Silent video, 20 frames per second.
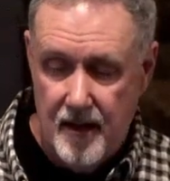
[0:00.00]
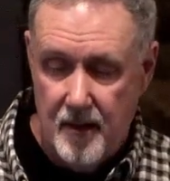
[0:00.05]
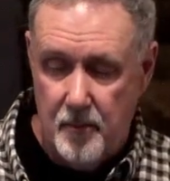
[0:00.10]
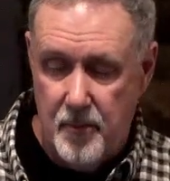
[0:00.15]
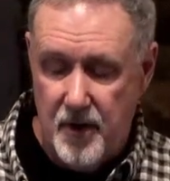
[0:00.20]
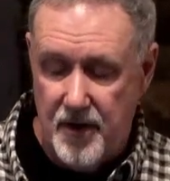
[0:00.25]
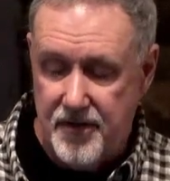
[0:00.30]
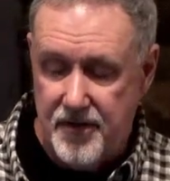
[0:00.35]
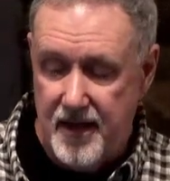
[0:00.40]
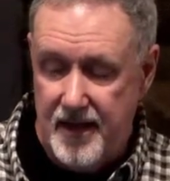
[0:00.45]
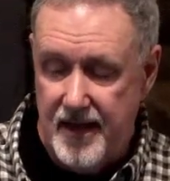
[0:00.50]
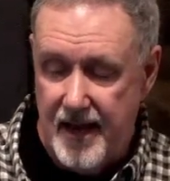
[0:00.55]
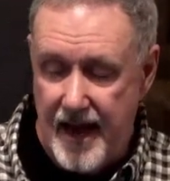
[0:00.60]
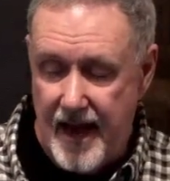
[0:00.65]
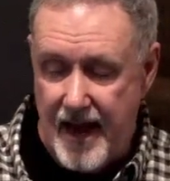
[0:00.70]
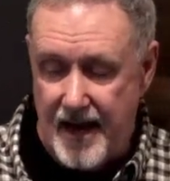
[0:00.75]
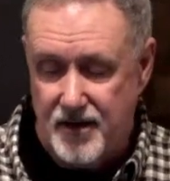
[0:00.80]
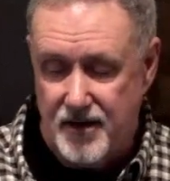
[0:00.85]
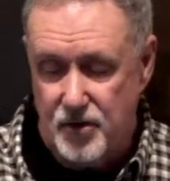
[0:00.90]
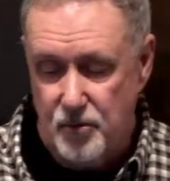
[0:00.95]
but the
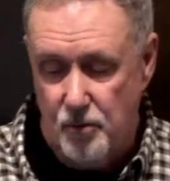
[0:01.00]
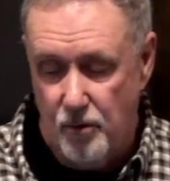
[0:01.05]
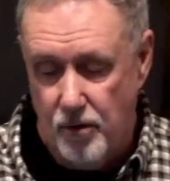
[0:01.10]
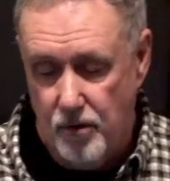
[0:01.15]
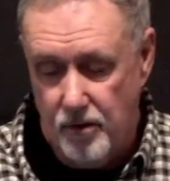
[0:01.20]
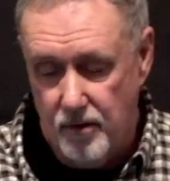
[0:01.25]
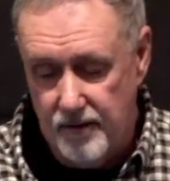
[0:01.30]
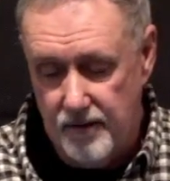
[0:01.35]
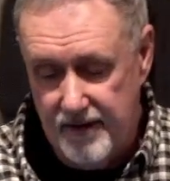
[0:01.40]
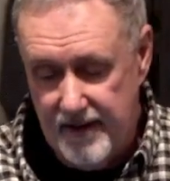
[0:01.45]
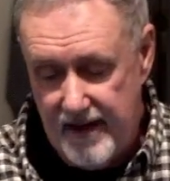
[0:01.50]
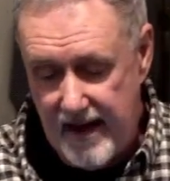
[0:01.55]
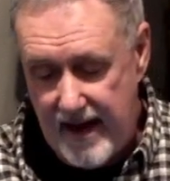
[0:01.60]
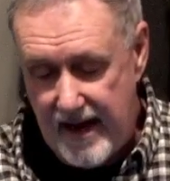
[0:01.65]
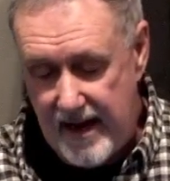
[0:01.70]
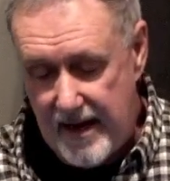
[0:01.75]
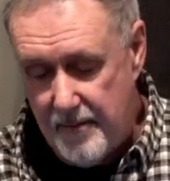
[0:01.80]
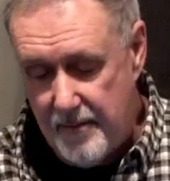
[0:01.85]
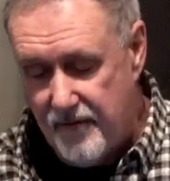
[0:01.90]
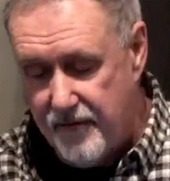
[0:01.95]
actual
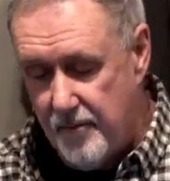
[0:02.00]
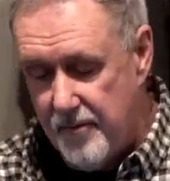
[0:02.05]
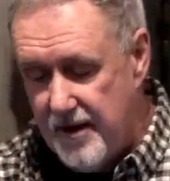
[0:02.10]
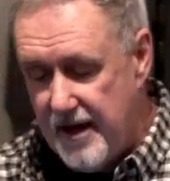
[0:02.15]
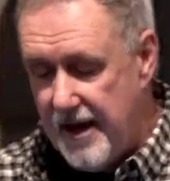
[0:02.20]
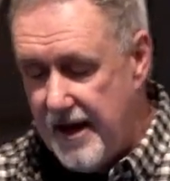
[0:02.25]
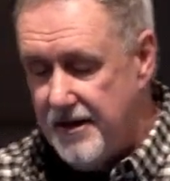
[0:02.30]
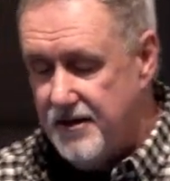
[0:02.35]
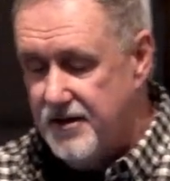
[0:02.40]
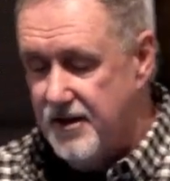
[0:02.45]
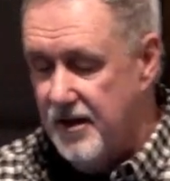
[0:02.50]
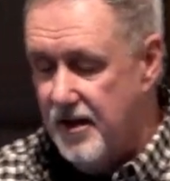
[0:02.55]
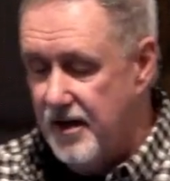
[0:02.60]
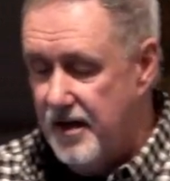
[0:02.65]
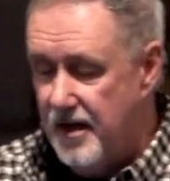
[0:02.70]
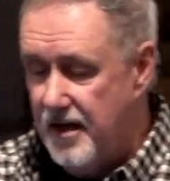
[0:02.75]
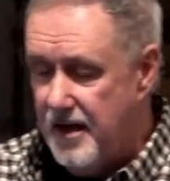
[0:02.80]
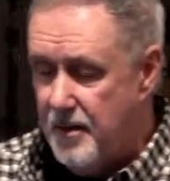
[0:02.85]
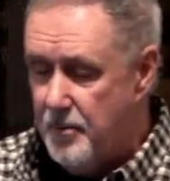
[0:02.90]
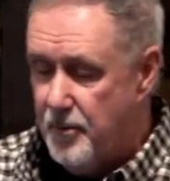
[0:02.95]
name from the ancient
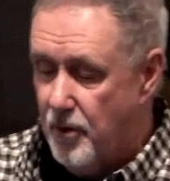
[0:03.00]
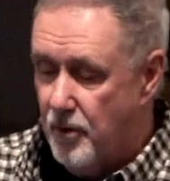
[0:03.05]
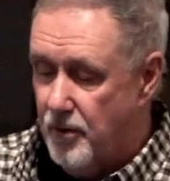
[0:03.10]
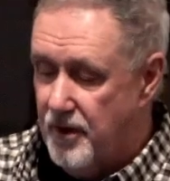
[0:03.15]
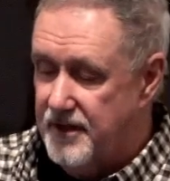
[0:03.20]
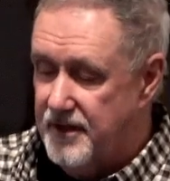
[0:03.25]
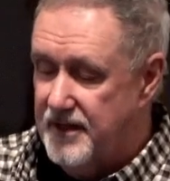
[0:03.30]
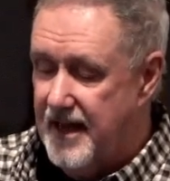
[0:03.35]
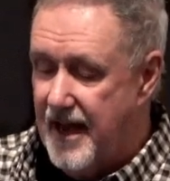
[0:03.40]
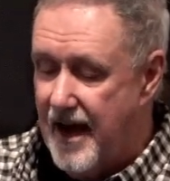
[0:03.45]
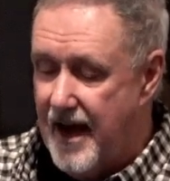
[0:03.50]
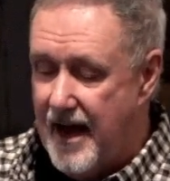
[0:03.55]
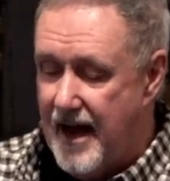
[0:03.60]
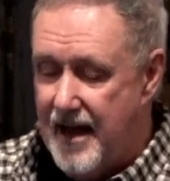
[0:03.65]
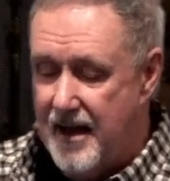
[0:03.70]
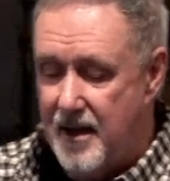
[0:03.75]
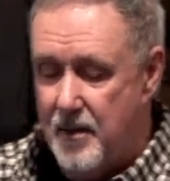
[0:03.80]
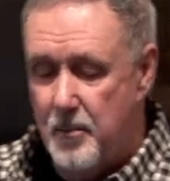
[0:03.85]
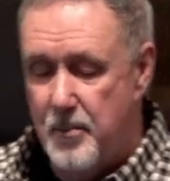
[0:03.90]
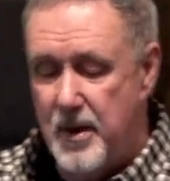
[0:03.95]
Hebrew is
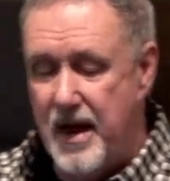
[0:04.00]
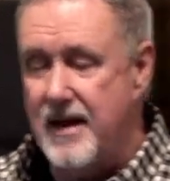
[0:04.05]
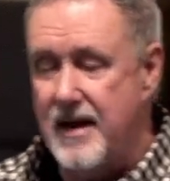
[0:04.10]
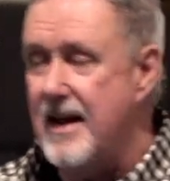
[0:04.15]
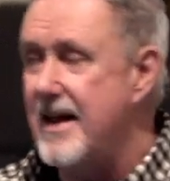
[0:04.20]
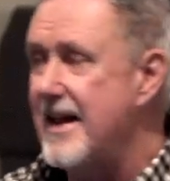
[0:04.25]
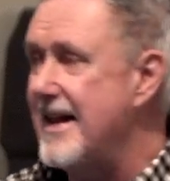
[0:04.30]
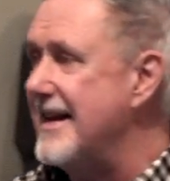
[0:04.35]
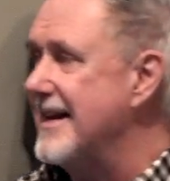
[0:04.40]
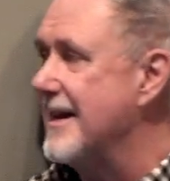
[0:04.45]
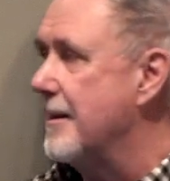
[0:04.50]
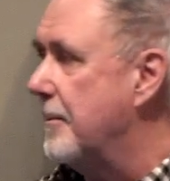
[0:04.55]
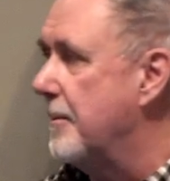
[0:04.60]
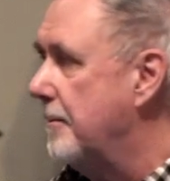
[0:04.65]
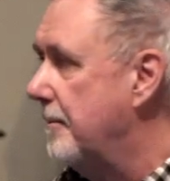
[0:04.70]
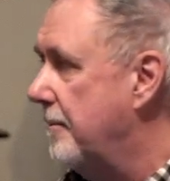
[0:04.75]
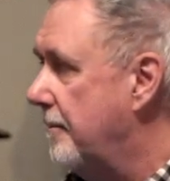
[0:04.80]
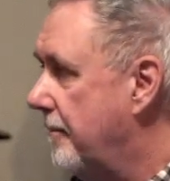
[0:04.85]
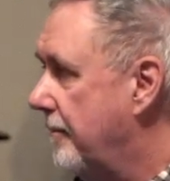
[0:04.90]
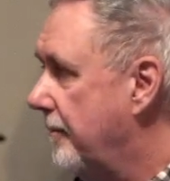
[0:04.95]
Guy Ben
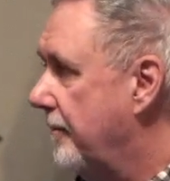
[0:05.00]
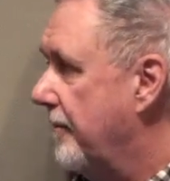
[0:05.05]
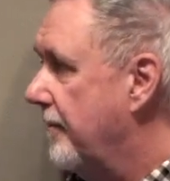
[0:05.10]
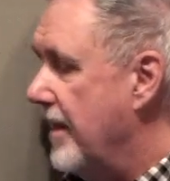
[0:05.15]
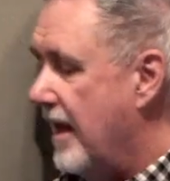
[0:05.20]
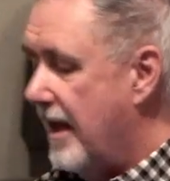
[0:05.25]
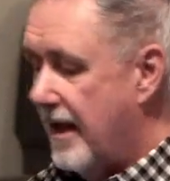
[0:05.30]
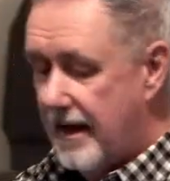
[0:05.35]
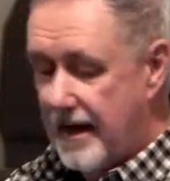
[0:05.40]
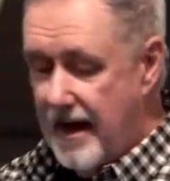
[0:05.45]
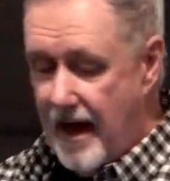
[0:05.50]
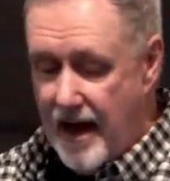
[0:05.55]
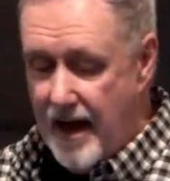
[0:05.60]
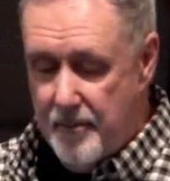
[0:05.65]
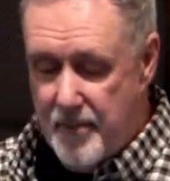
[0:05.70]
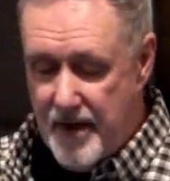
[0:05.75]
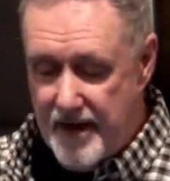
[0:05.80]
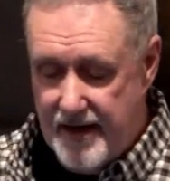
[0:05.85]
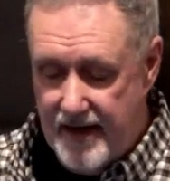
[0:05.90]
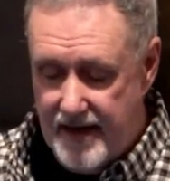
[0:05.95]
Hinnom.
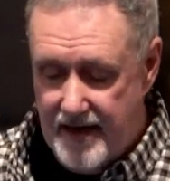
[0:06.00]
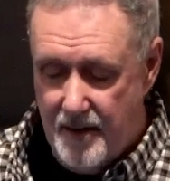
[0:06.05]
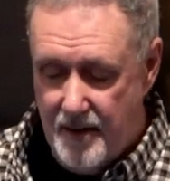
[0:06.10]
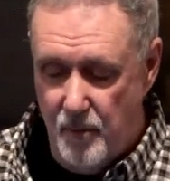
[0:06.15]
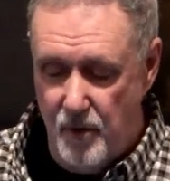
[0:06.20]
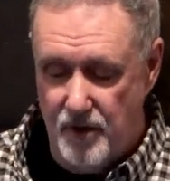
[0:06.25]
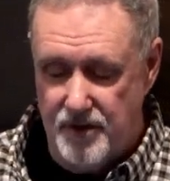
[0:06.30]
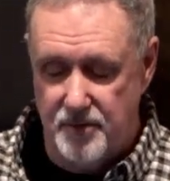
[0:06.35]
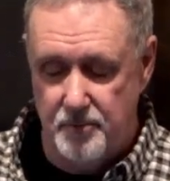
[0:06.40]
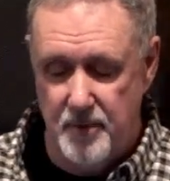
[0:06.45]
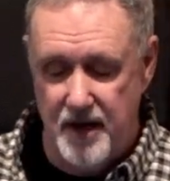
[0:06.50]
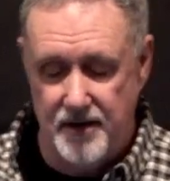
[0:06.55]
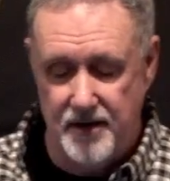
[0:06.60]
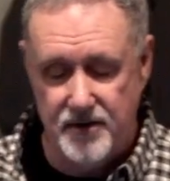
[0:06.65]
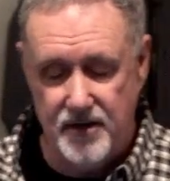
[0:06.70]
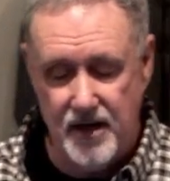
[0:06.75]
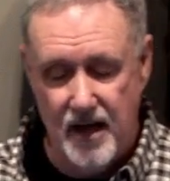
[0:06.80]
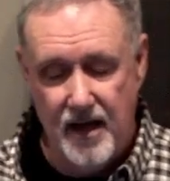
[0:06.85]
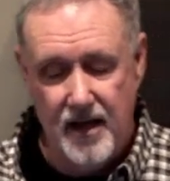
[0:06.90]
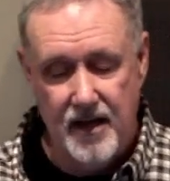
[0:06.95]
Guy Ben Hinnom, which
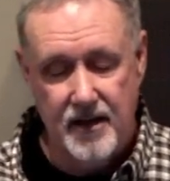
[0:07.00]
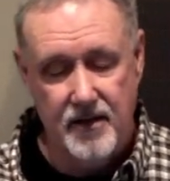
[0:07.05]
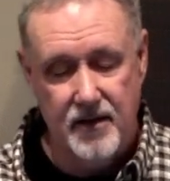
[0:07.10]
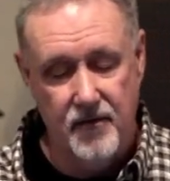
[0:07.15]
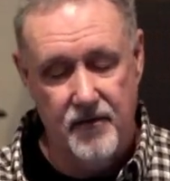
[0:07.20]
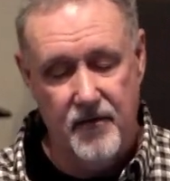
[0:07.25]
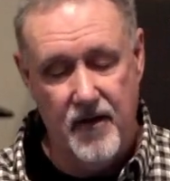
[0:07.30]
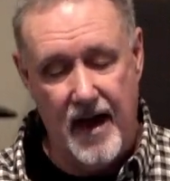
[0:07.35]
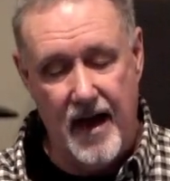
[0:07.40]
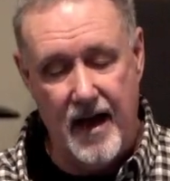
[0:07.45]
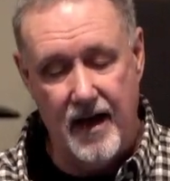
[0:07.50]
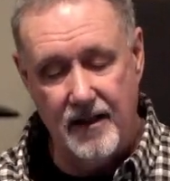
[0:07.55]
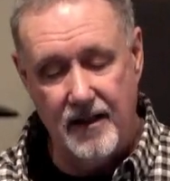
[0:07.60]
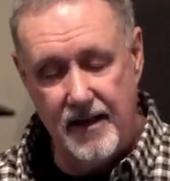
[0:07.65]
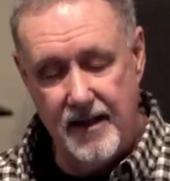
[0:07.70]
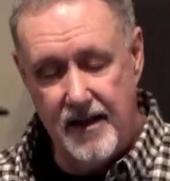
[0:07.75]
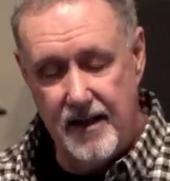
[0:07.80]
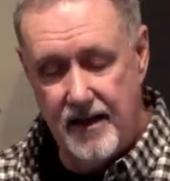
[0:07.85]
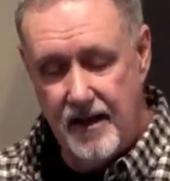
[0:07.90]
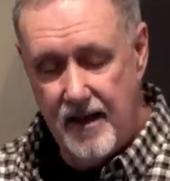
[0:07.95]
means the
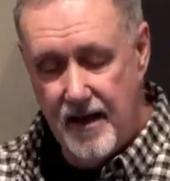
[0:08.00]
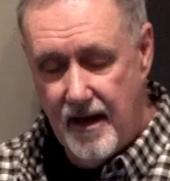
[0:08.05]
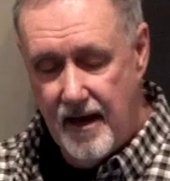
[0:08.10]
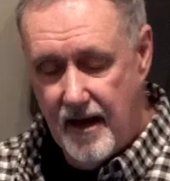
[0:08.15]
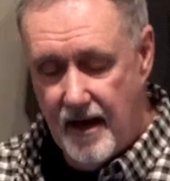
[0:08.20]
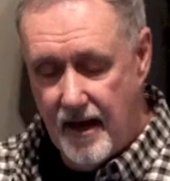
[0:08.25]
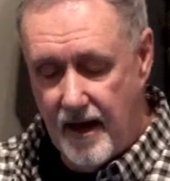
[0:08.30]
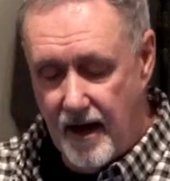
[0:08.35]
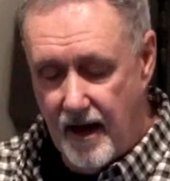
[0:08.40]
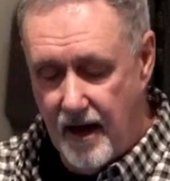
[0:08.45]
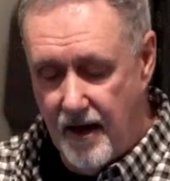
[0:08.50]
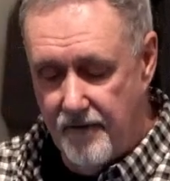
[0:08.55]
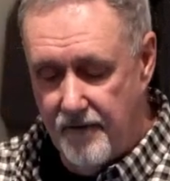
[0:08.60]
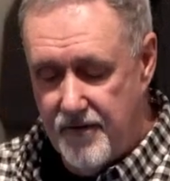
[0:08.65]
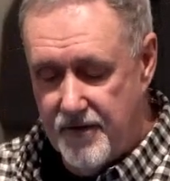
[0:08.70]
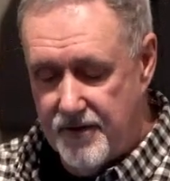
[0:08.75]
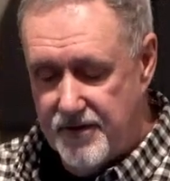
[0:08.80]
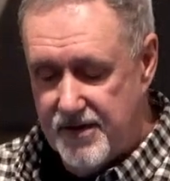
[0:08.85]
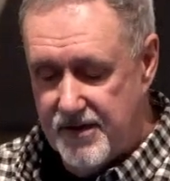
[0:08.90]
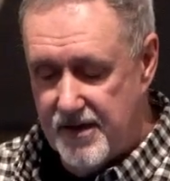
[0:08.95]
valley
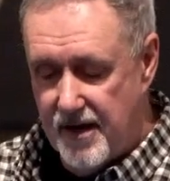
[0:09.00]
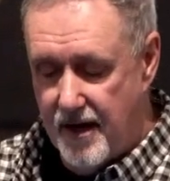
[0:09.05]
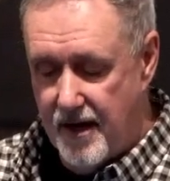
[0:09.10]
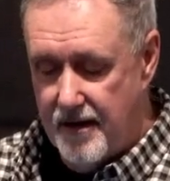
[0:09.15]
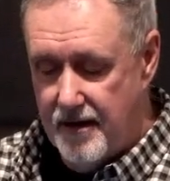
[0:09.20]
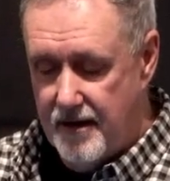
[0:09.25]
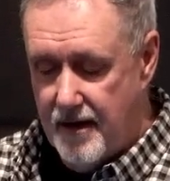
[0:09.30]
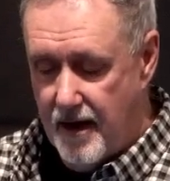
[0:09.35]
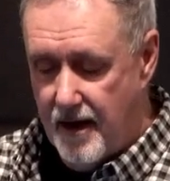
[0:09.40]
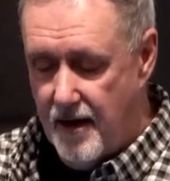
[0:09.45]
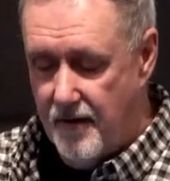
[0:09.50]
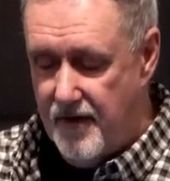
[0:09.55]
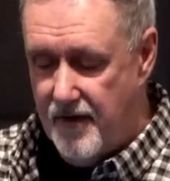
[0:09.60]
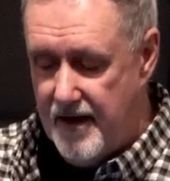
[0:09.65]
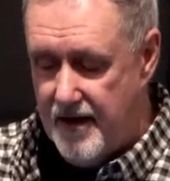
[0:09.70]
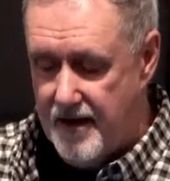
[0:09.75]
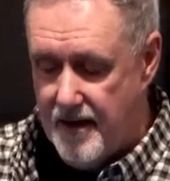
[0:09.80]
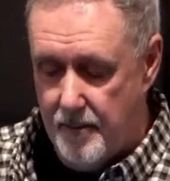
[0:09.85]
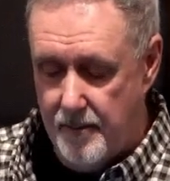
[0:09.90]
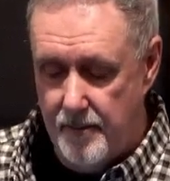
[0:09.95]
of the son of
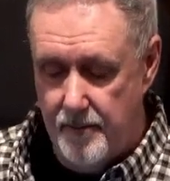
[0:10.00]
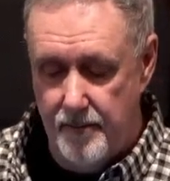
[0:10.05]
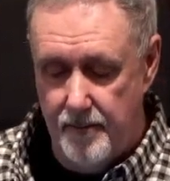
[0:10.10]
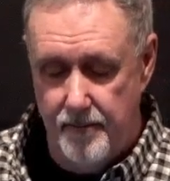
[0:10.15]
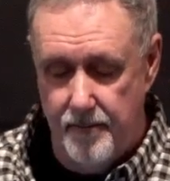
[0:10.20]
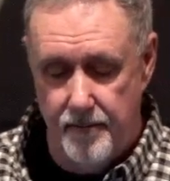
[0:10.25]
Hinnom.